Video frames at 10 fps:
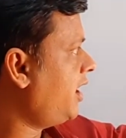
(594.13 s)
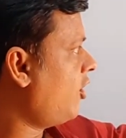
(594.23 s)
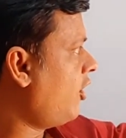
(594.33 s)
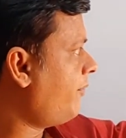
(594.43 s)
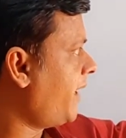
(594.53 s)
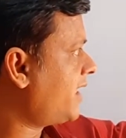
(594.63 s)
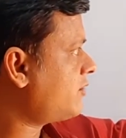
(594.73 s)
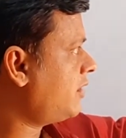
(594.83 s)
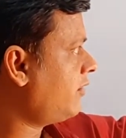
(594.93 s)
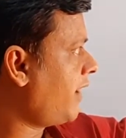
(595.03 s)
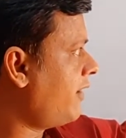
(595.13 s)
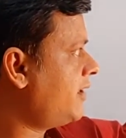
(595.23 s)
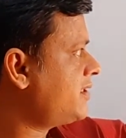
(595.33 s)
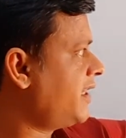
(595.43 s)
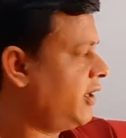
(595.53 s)
A of x1,
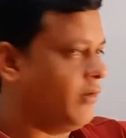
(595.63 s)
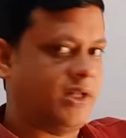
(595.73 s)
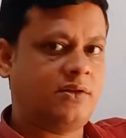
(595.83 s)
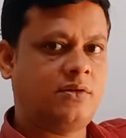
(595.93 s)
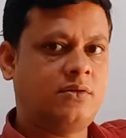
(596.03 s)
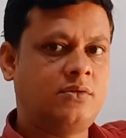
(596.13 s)
y1, z1.